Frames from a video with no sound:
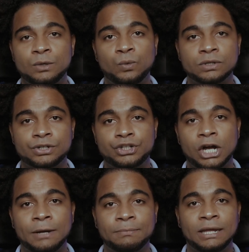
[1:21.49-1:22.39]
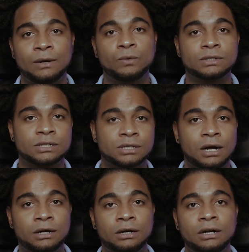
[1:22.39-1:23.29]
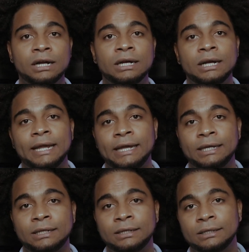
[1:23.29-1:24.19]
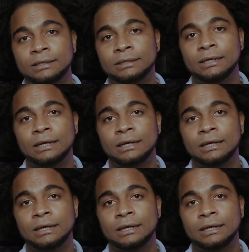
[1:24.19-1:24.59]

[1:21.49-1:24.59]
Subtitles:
it was a job that it was a sucker in